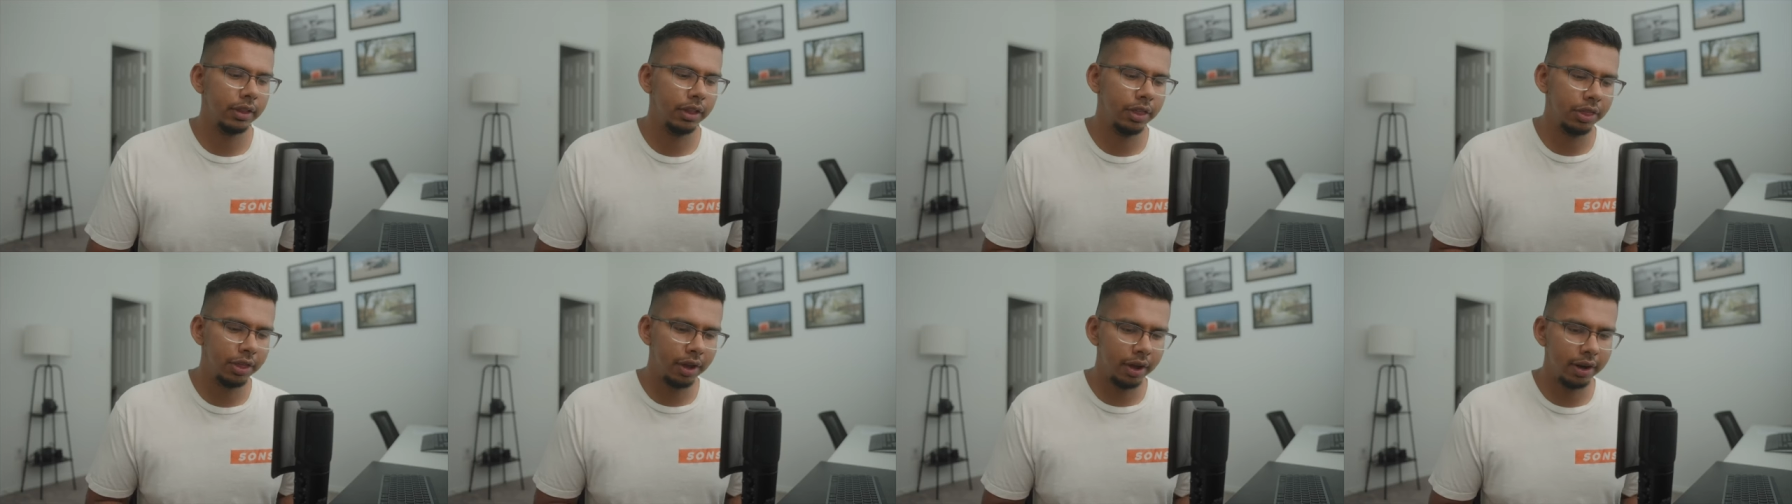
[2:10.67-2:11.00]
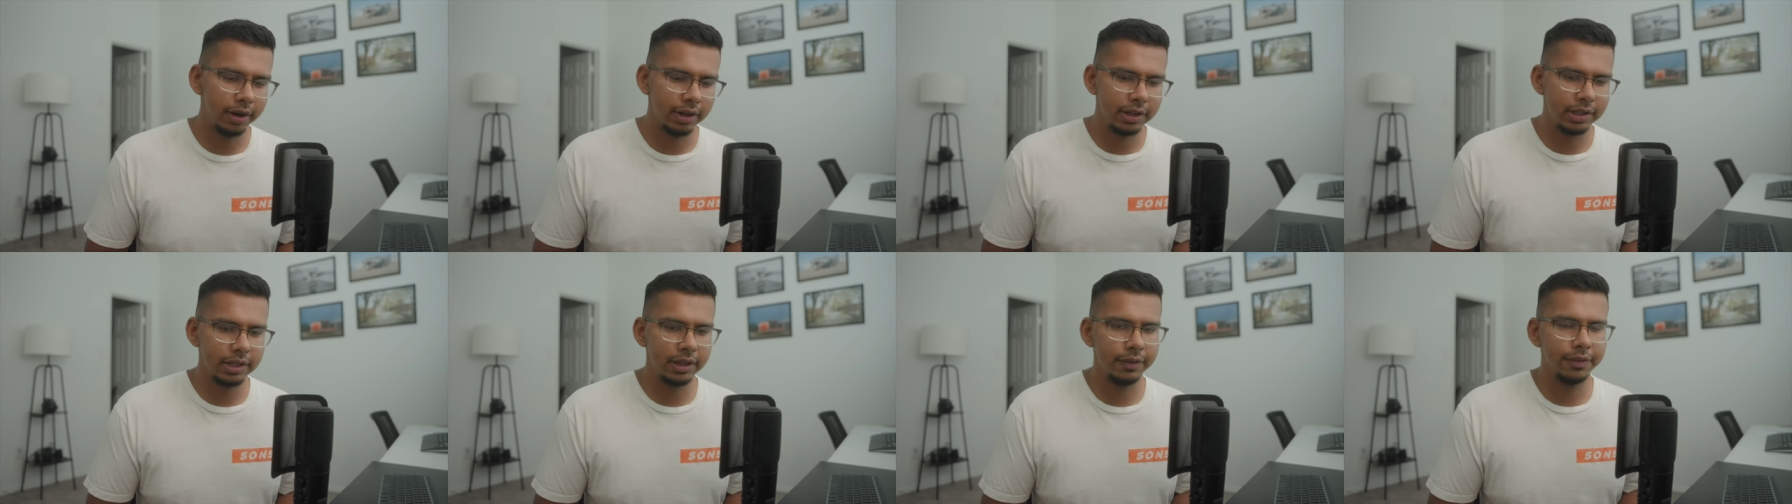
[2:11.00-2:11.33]
The thought
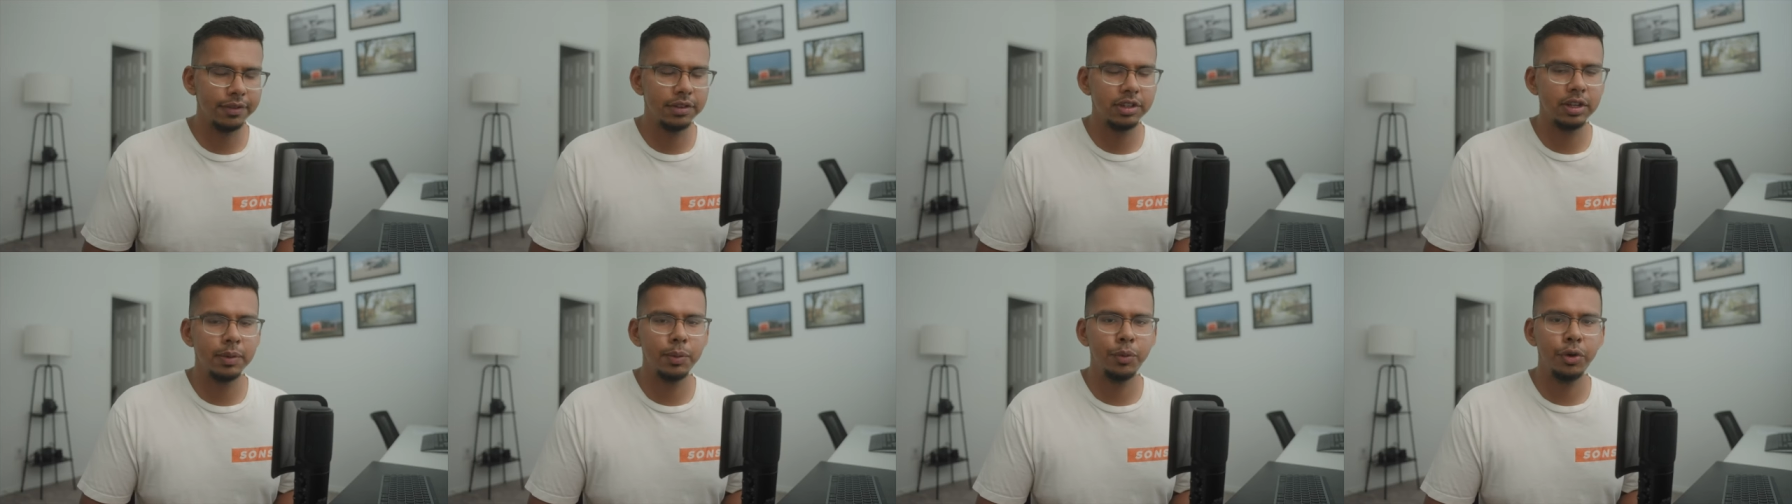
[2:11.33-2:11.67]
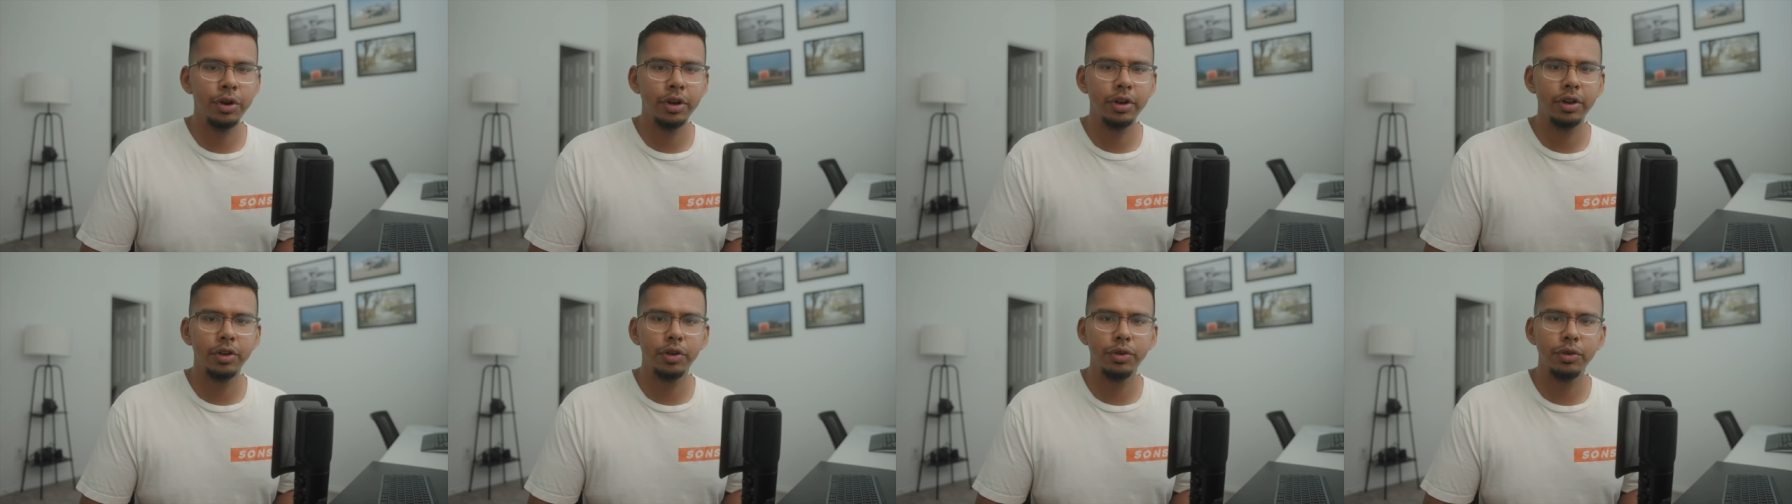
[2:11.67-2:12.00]
is, if
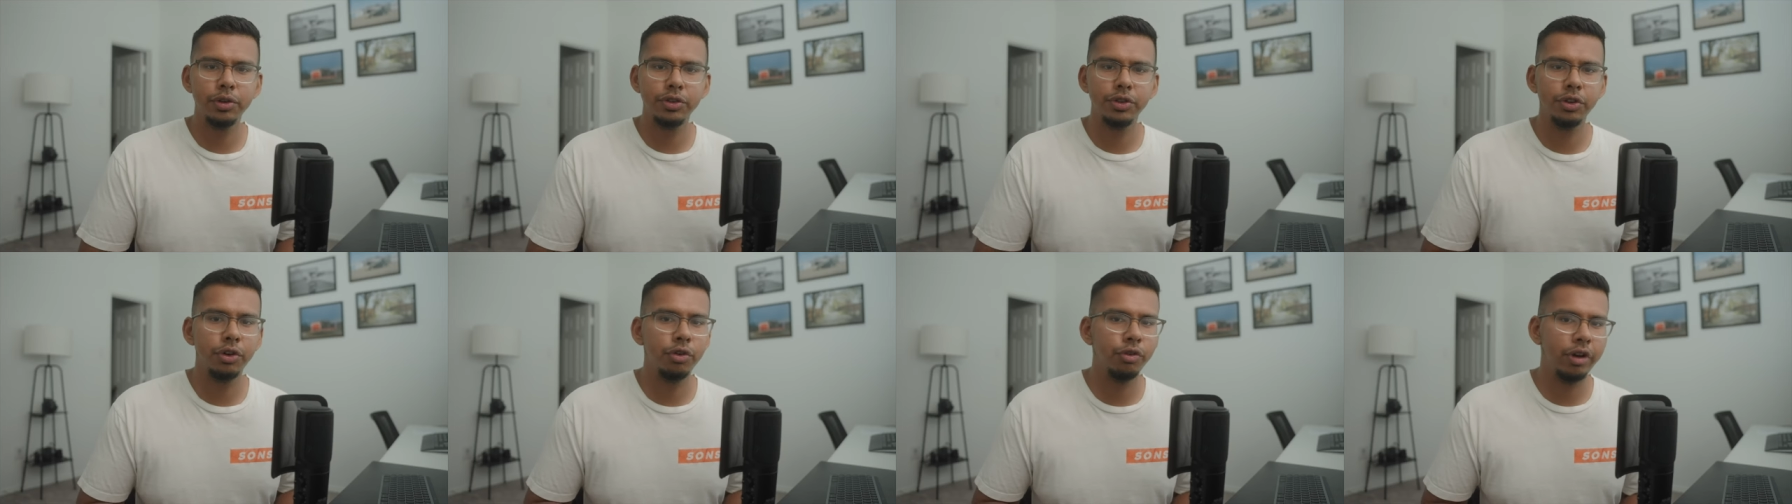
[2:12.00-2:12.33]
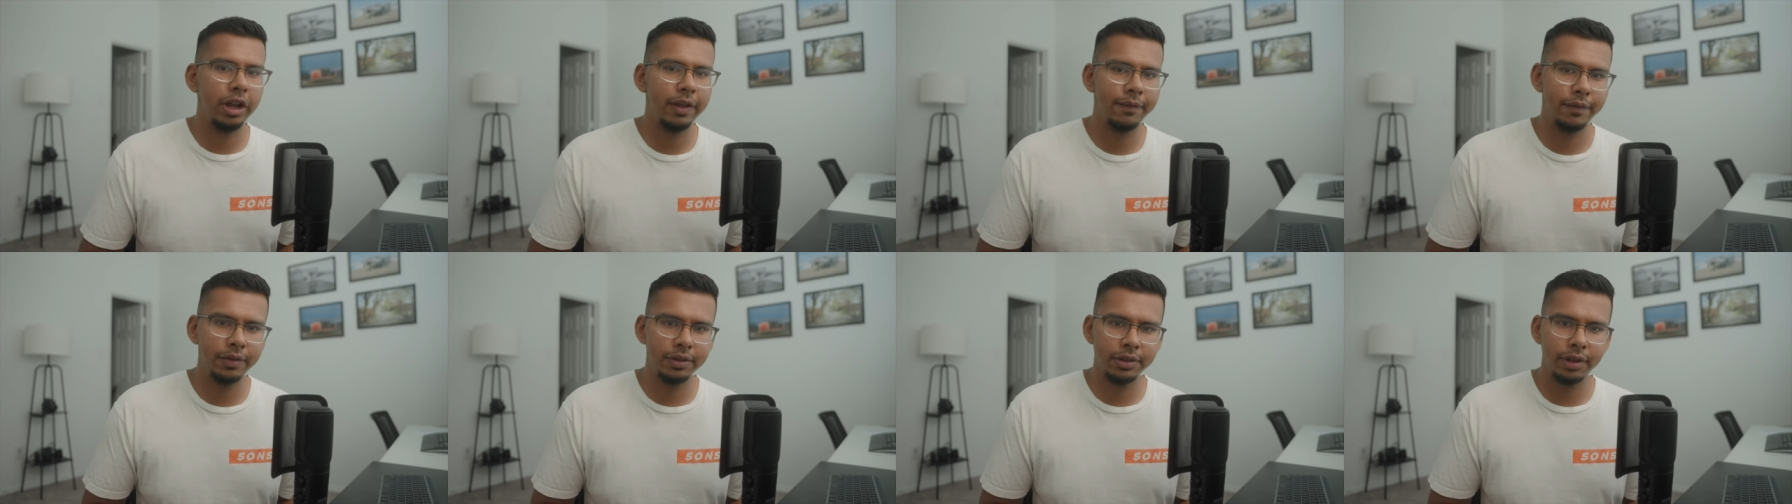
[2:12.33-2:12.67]
someone who is a
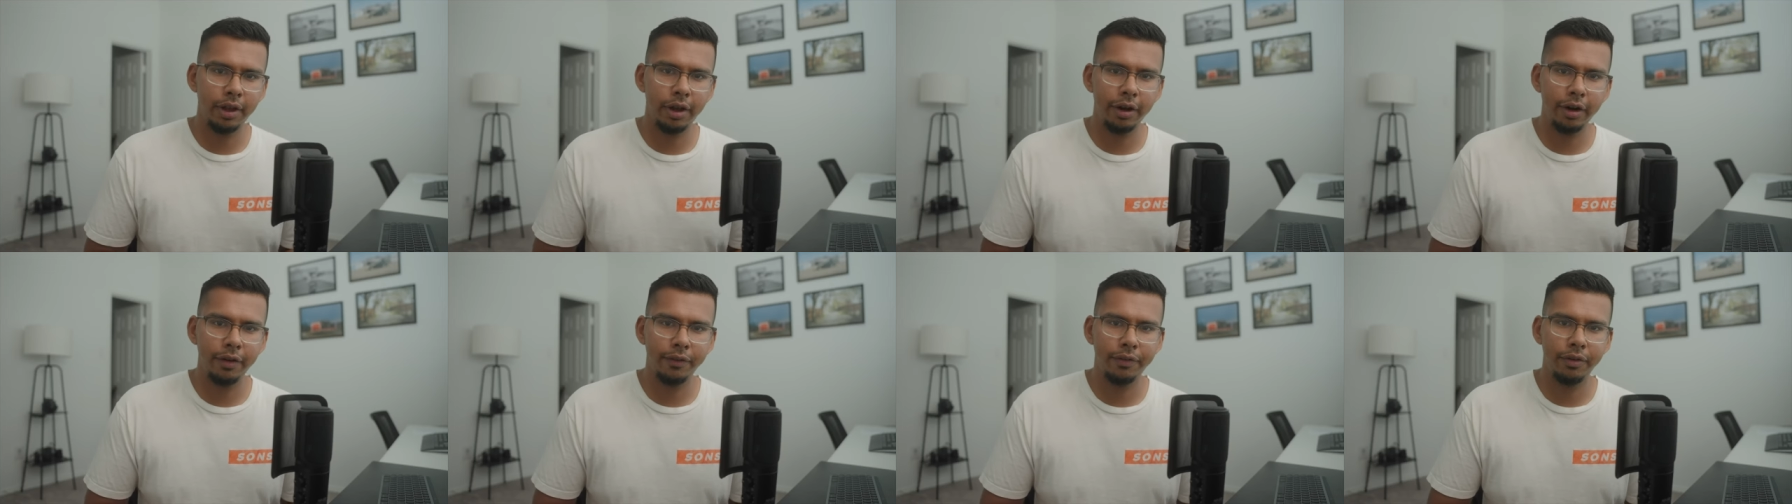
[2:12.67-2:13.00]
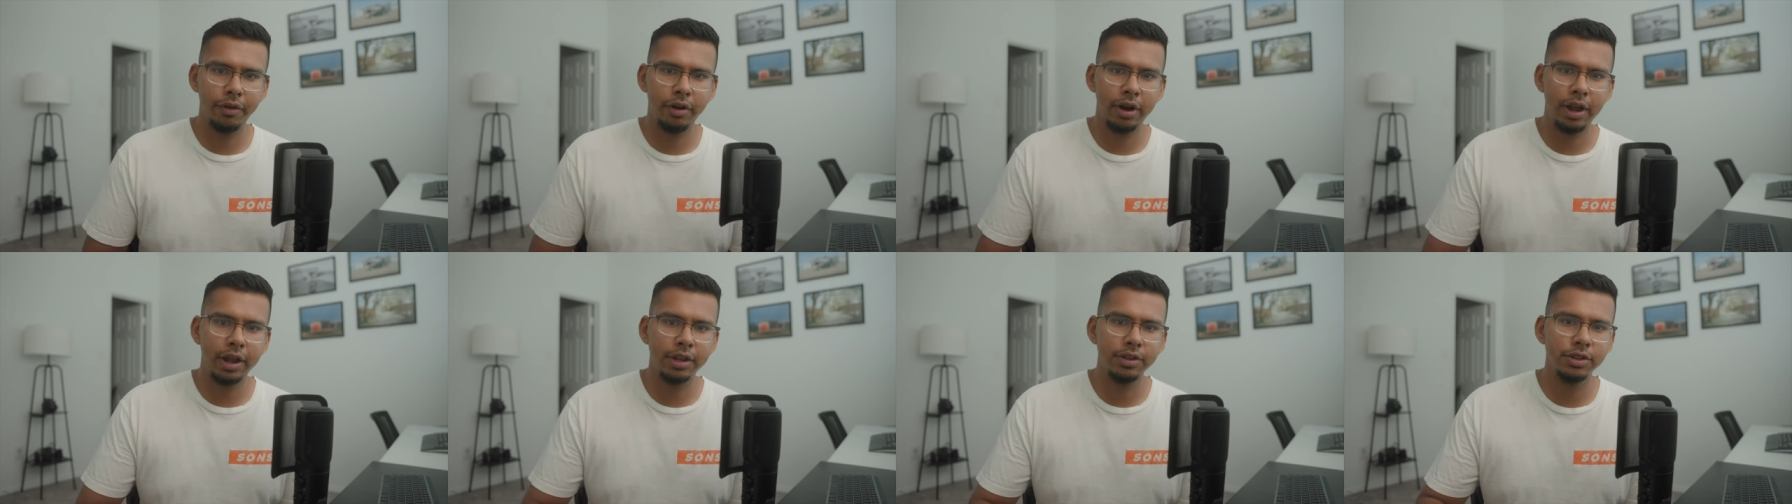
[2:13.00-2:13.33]
great
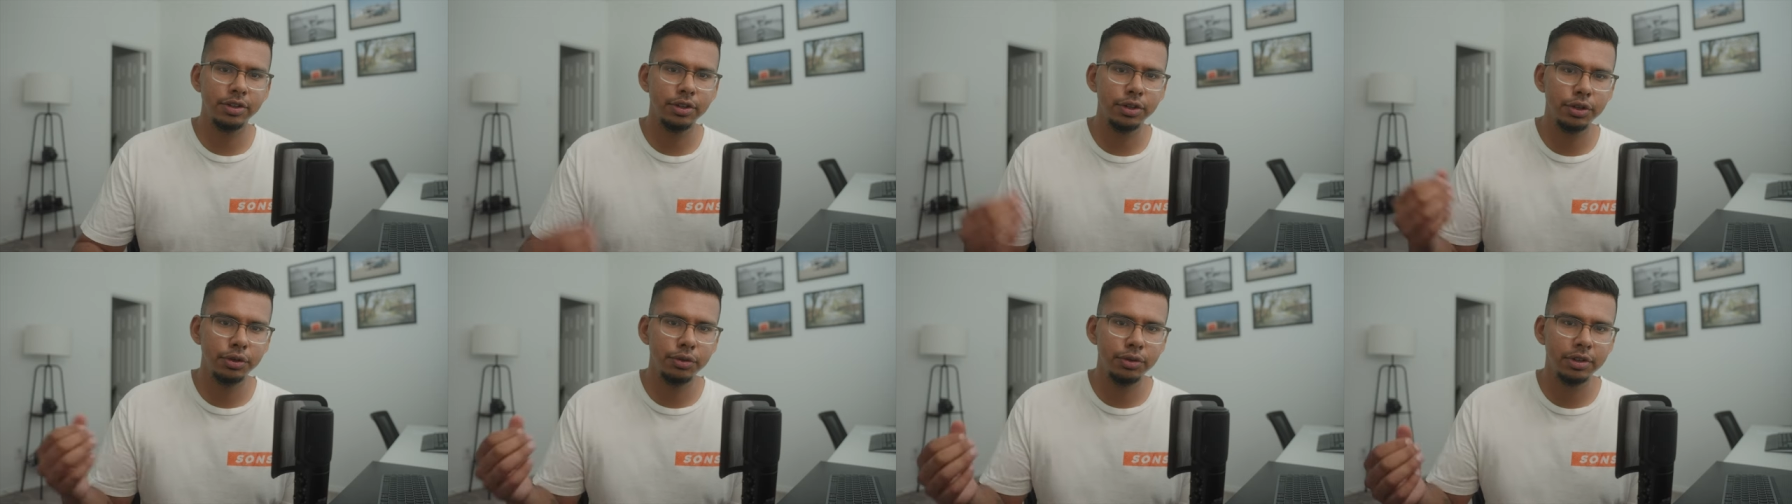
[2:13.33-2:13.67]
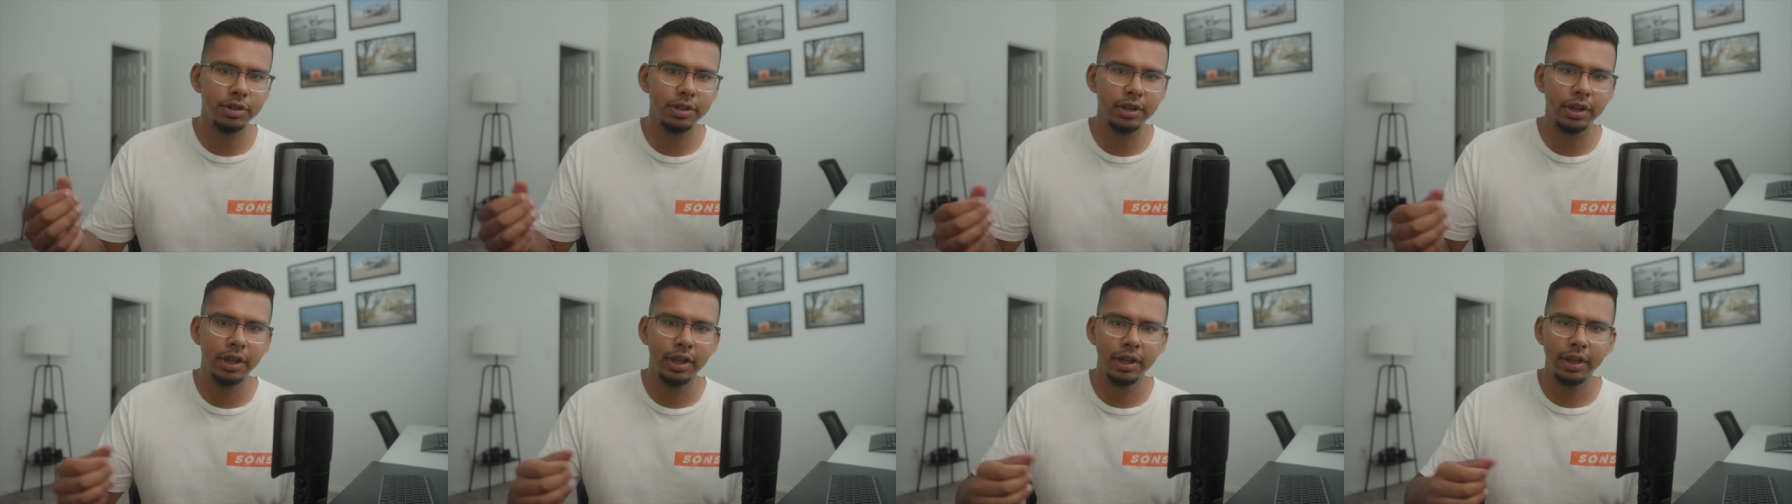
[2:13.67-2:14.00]
photographer has
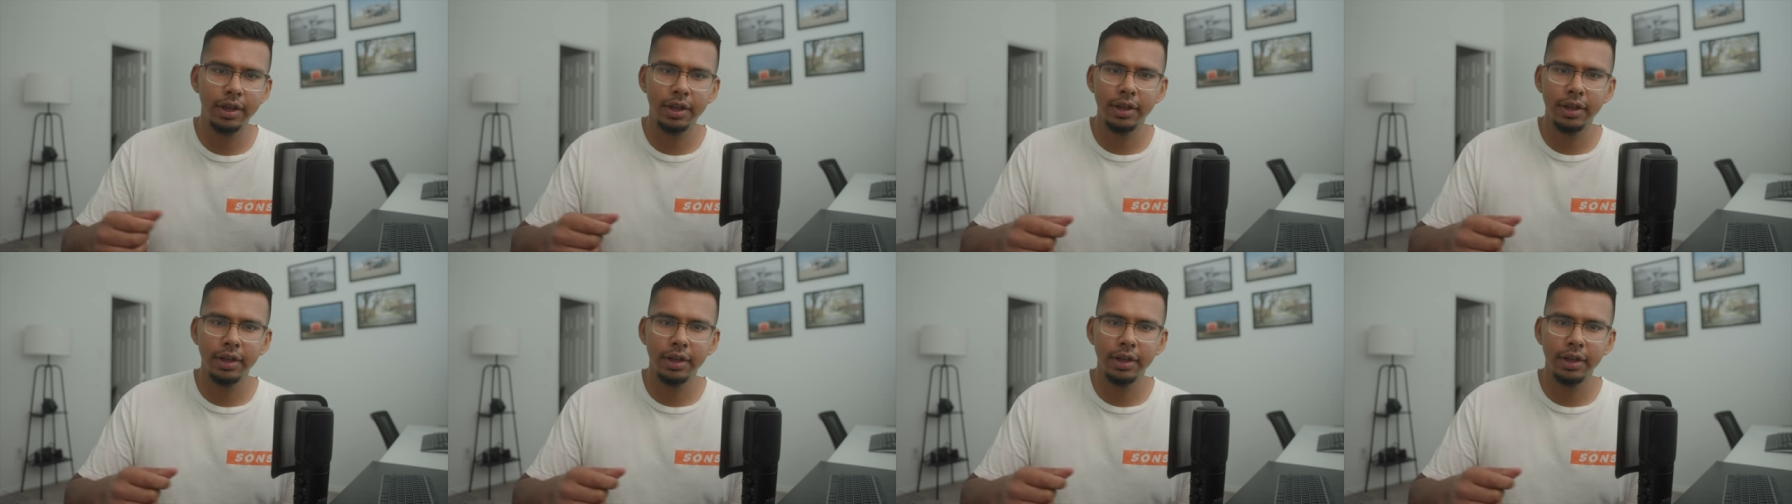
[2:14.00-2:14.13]
used,